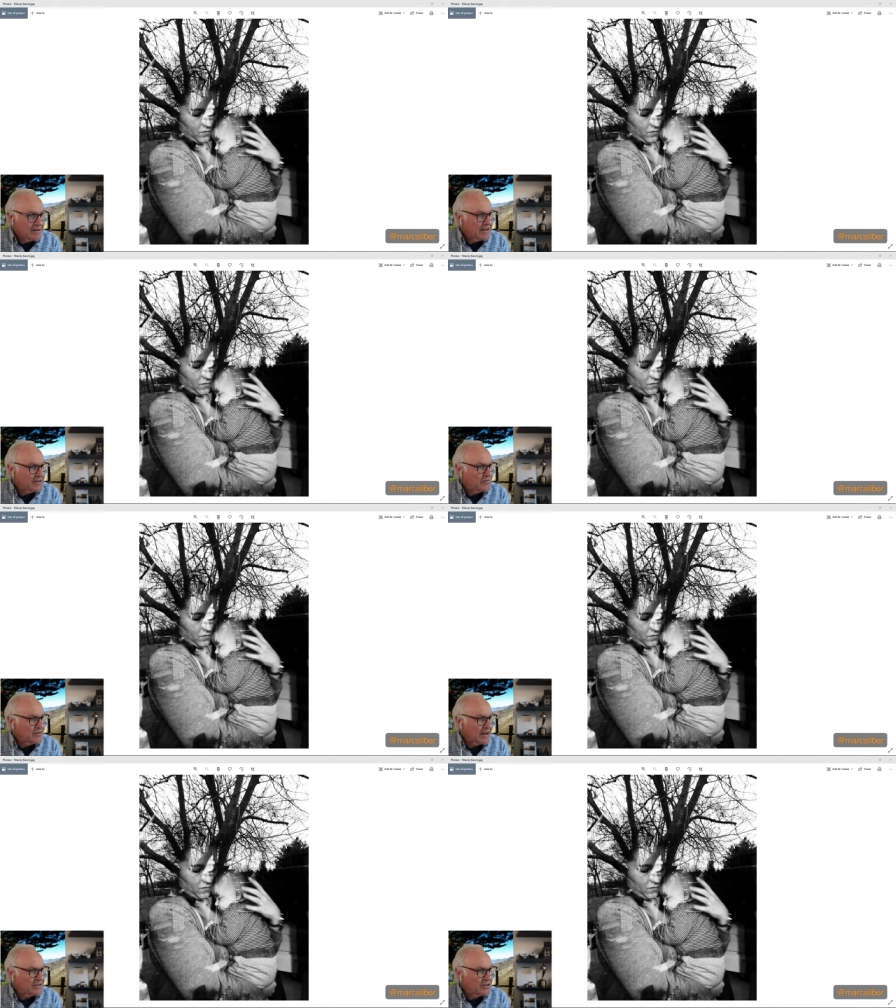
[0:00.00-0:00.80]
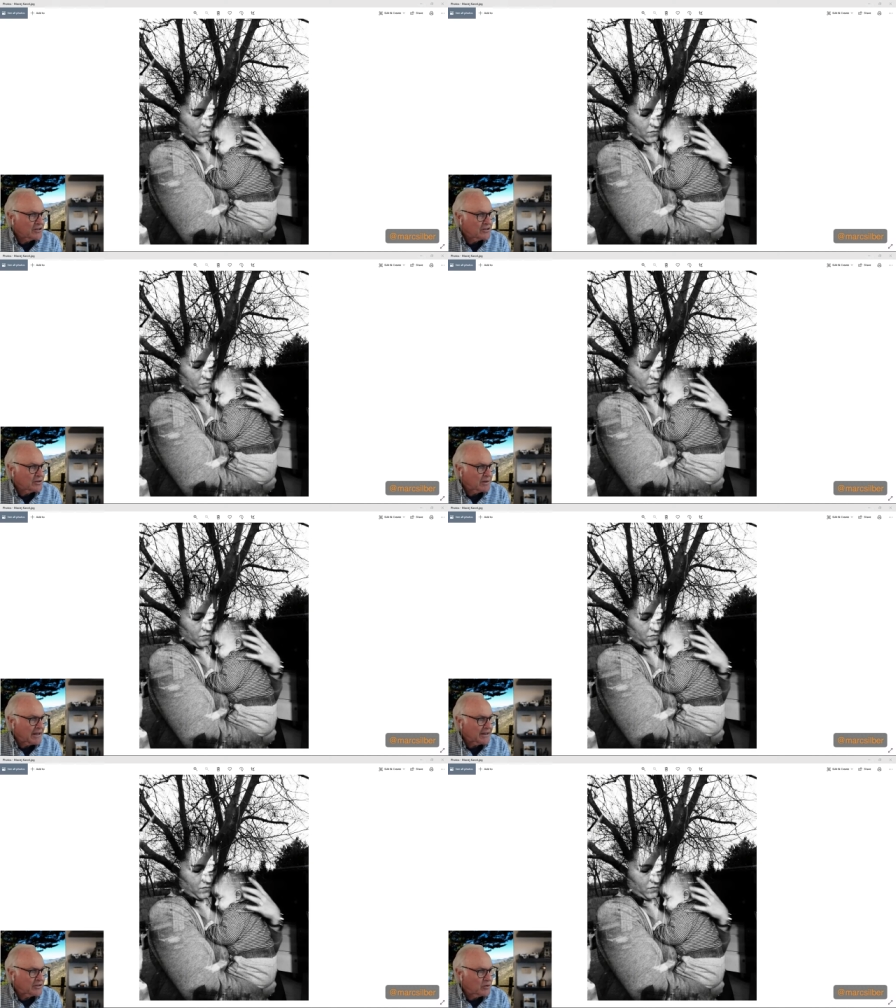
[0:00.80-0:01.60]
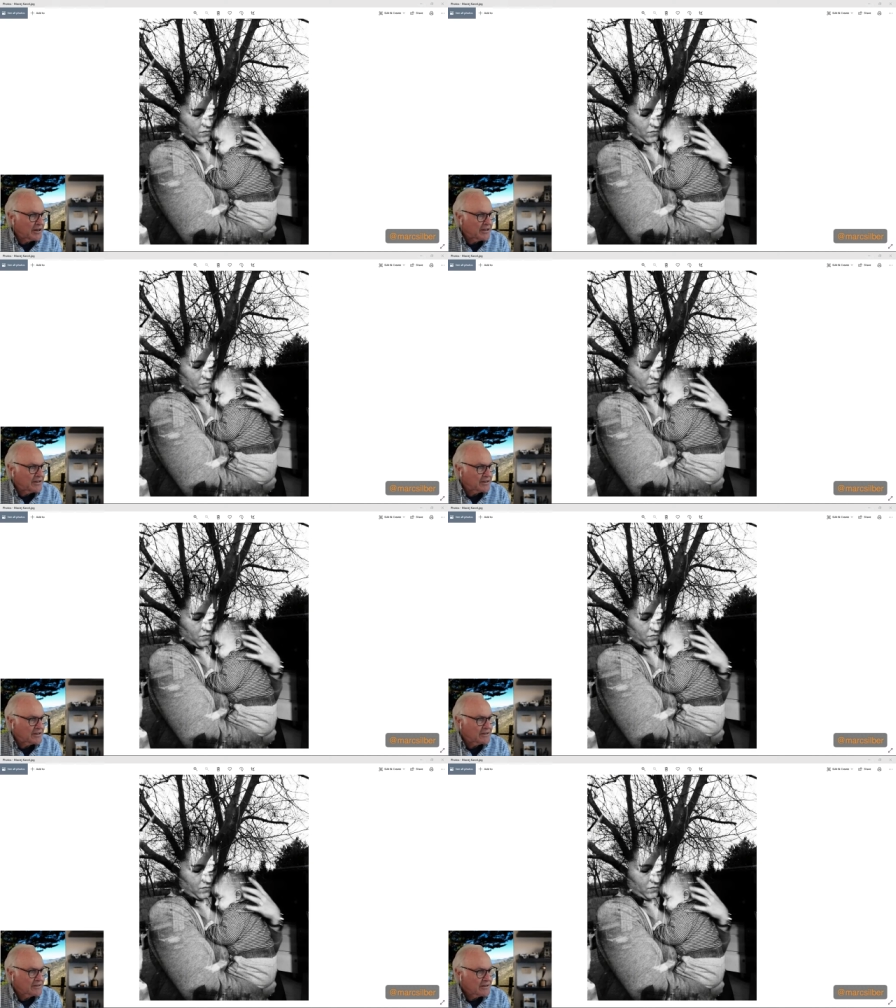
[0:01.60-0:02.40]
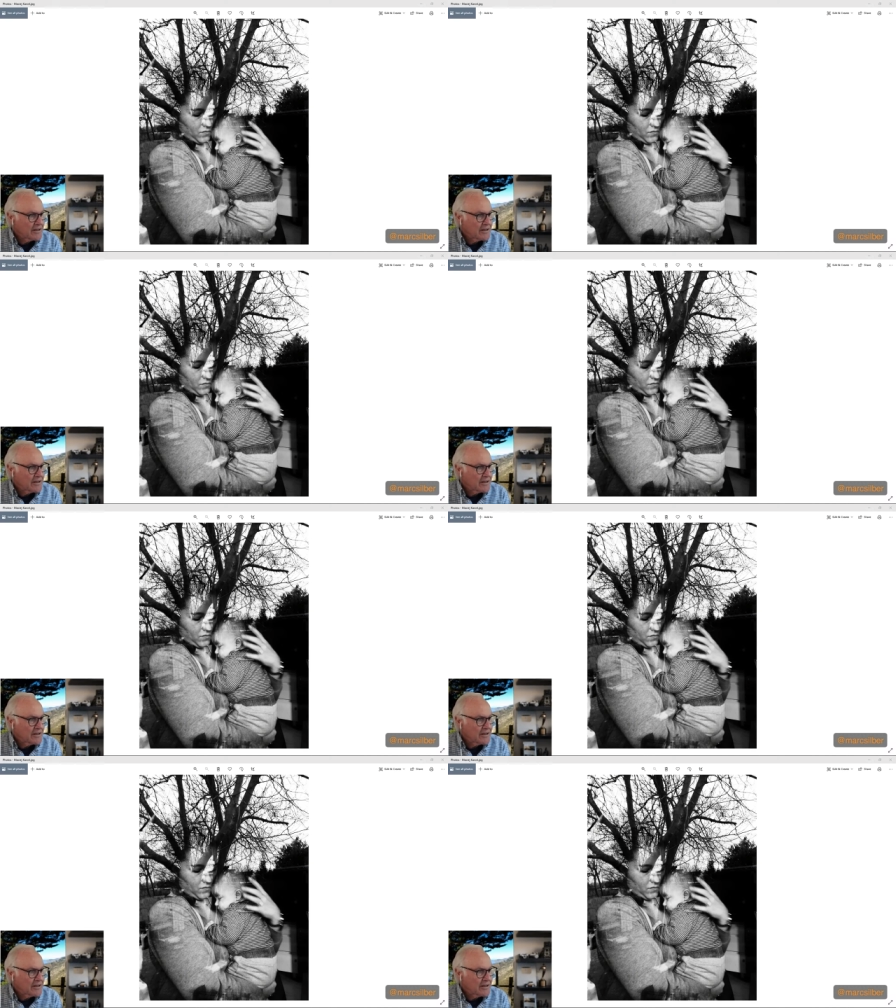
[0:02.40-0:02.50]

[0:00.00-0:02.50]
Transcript: And you've got, you know, your black and white here.